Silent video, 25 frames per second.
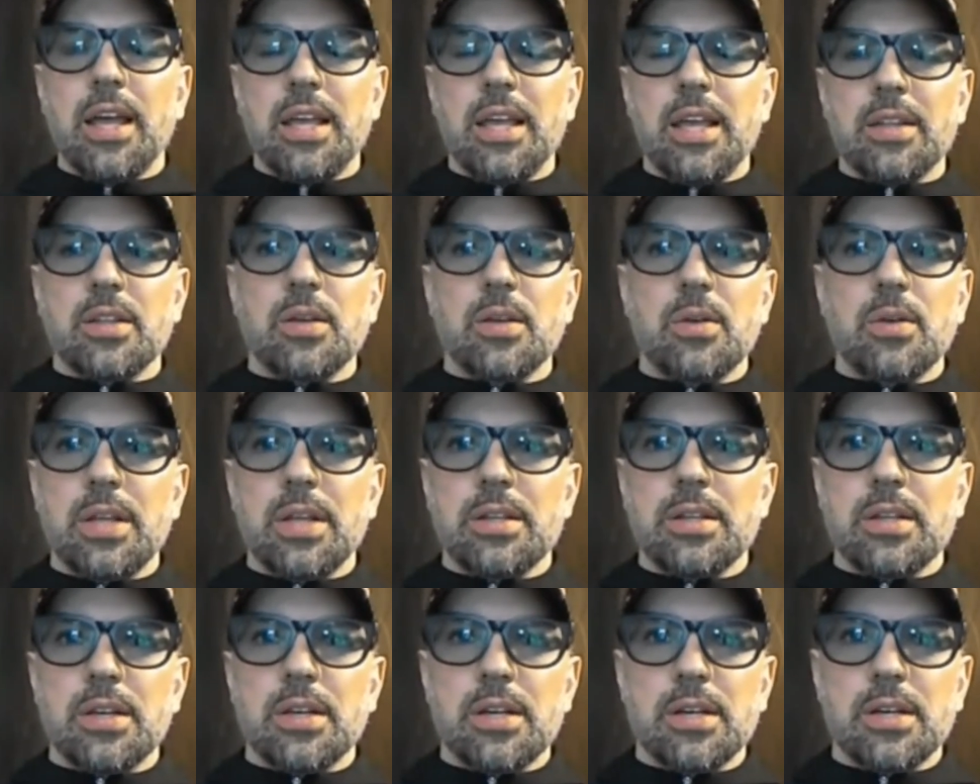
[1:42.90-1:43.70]
in
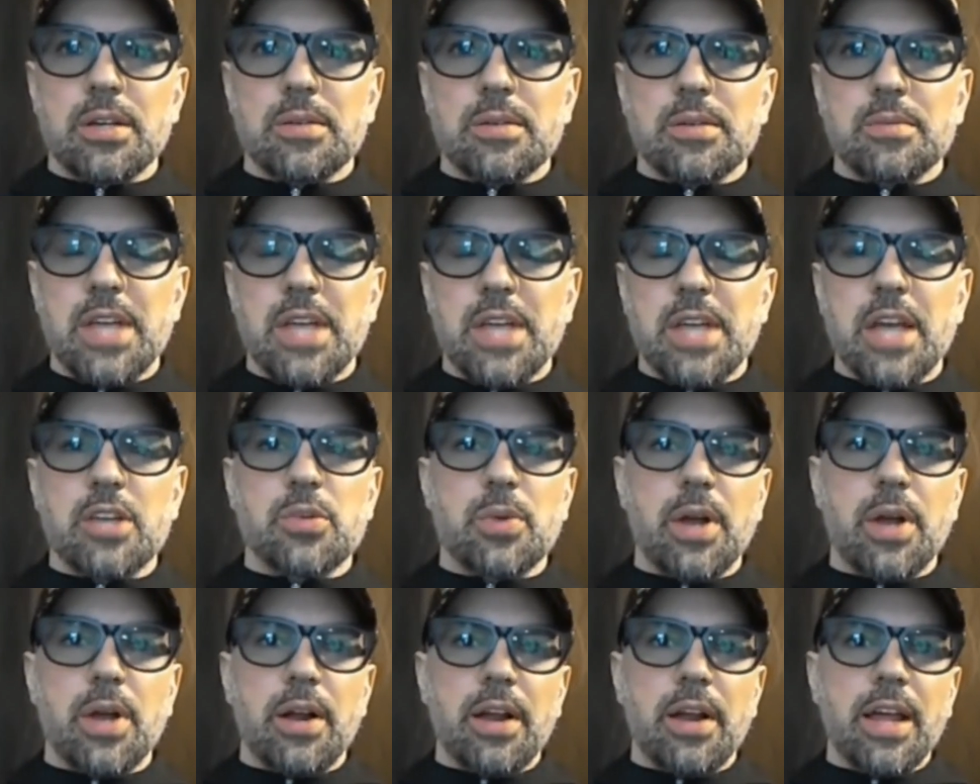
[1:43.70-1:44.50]
the
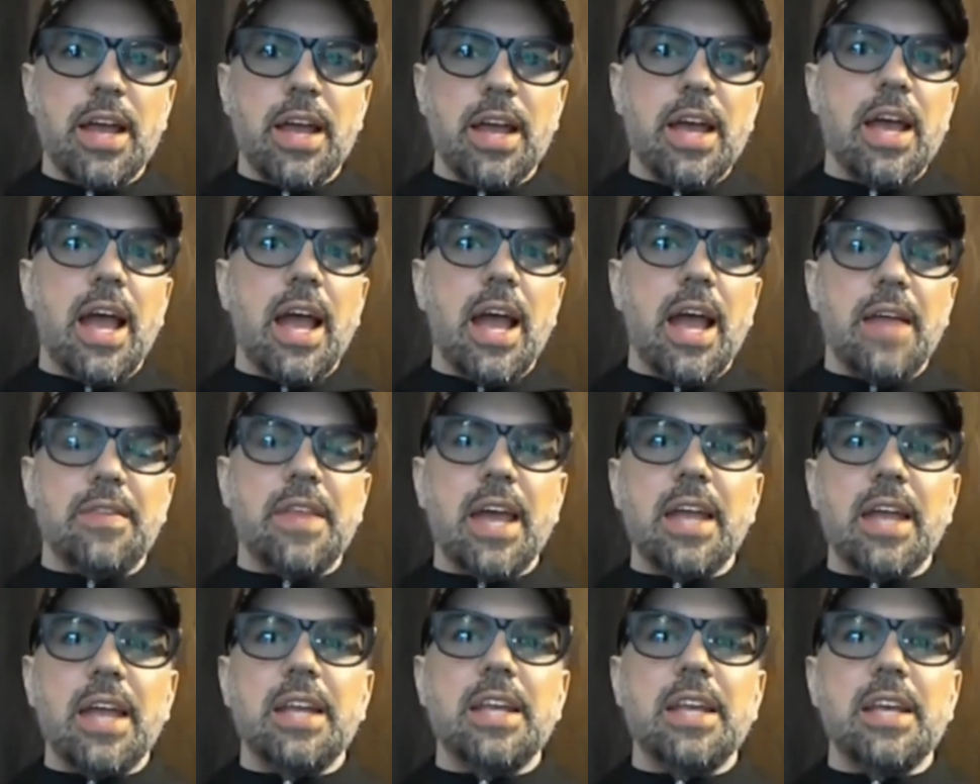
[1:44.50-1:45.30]
sanctuary, and
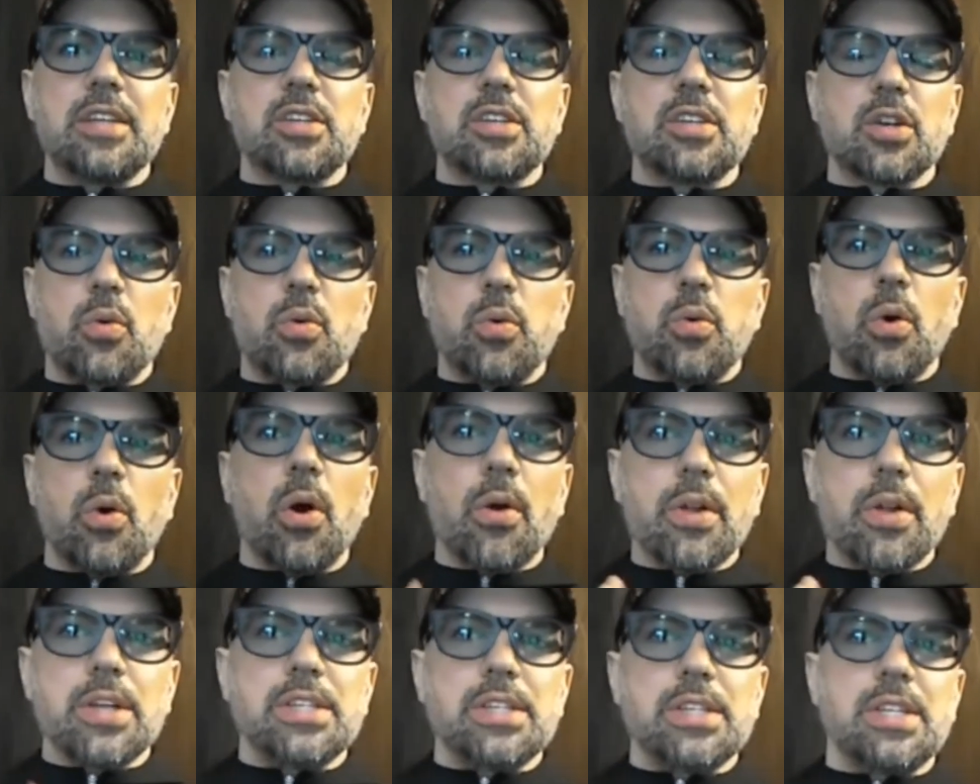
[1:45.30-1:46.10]
they need to
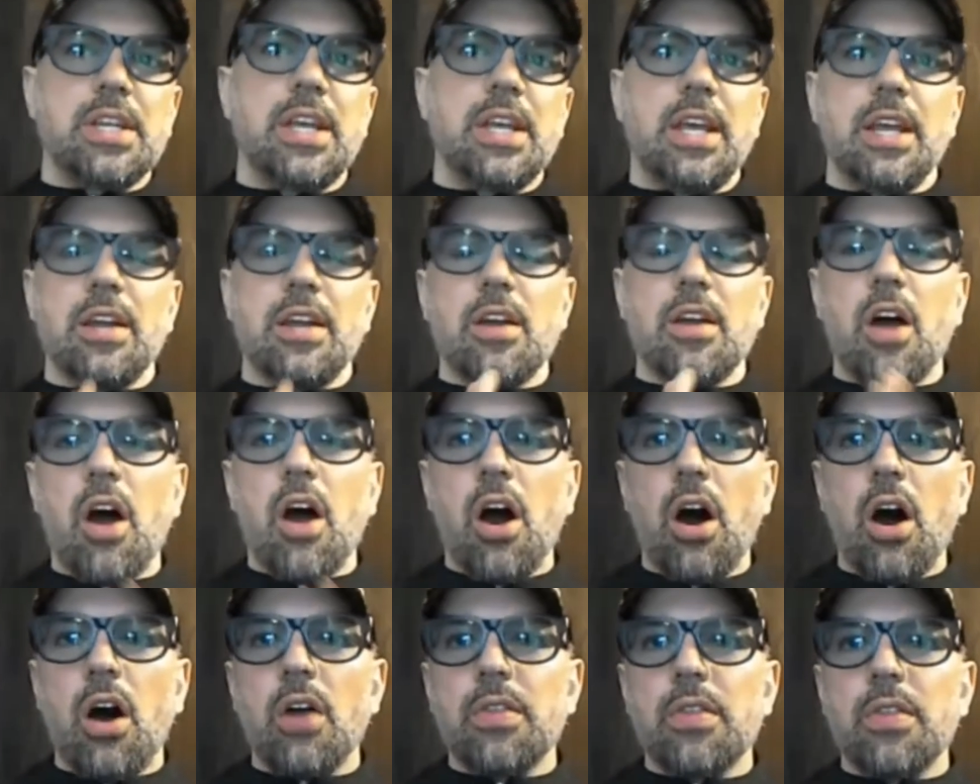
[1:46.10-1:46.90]
quarantine
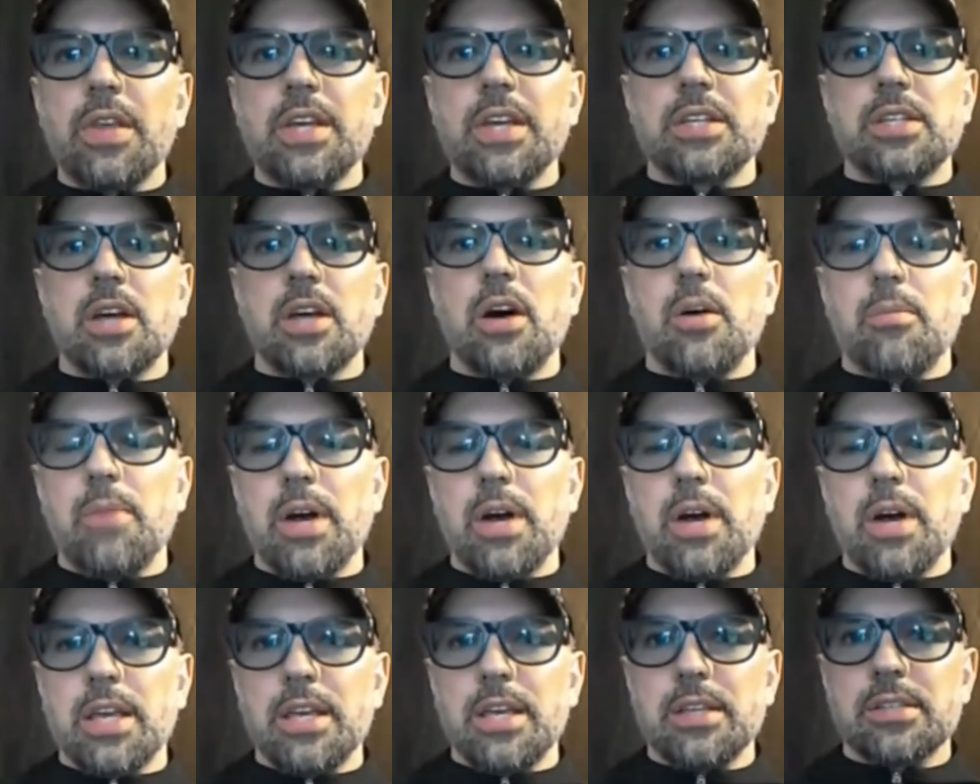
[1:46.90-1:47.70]
all the adult
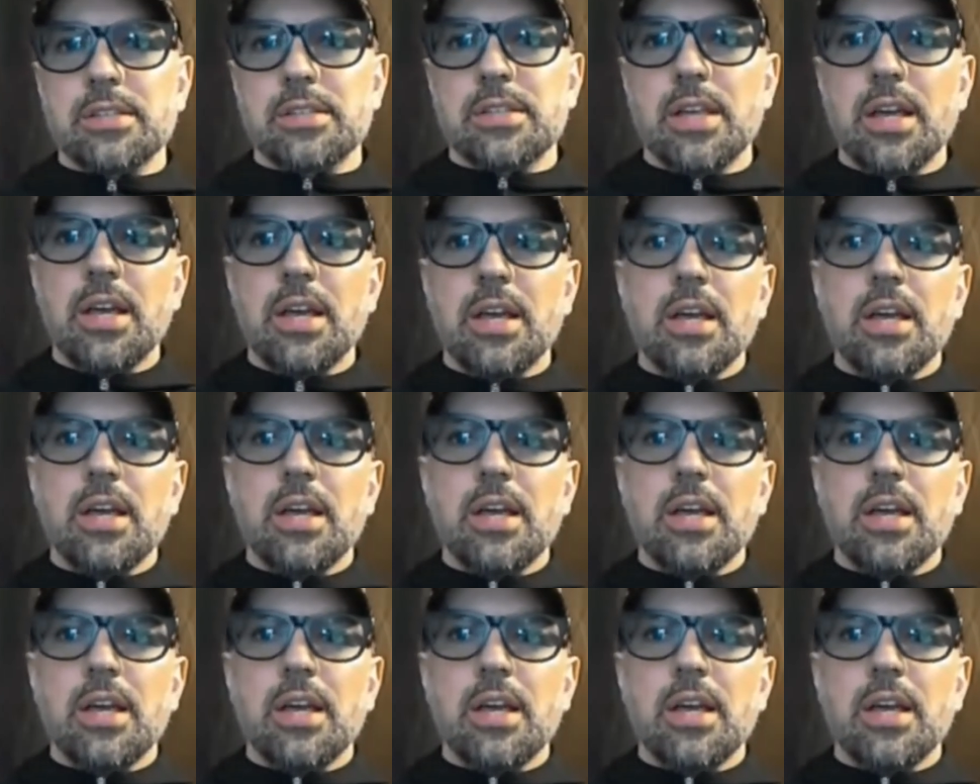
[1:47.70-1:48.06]
monkeys.